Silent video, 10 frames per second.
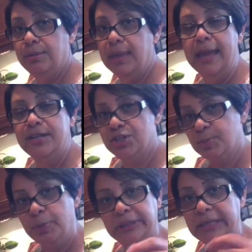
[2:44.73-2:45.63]
You can't
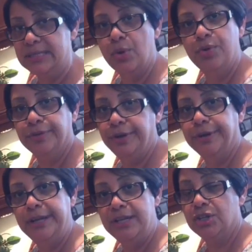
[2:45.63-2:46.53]
just put this over your
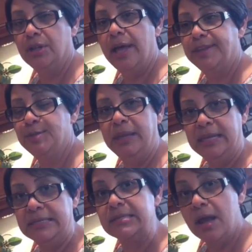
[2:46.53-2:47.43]
enchiladas
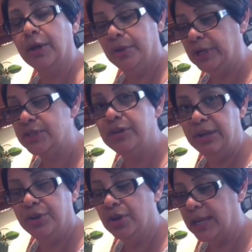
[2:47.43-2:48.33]
because it's not cooked. You need
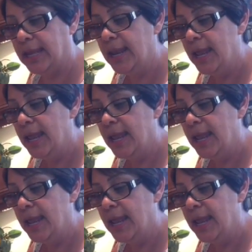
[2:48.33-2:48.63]
to cook it.